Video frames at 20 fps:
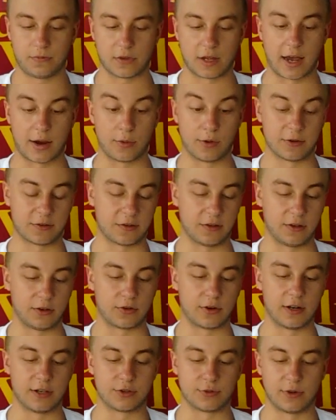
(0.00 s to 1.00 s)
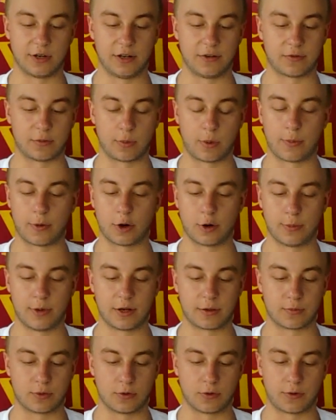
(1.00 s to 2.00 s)
I recently graduated from a
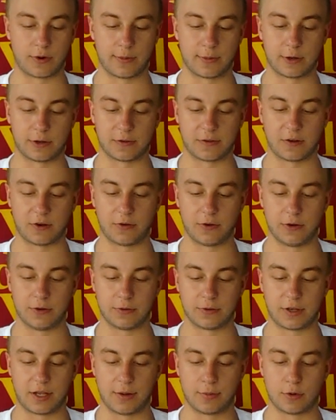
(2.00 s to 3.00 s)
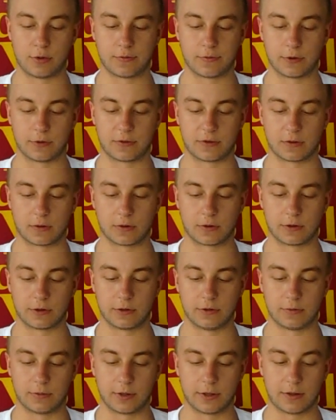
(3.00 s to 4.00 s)
paramedic program in Ontario and came over to learn
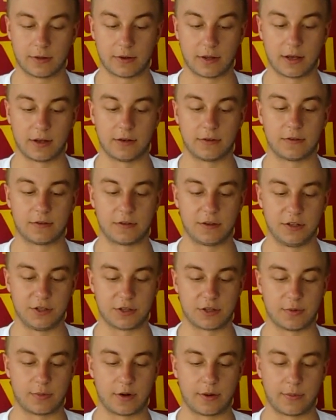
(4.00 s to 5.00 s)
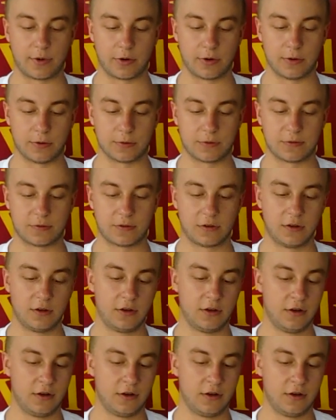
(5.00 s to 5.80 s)
with and to teach the Bomberos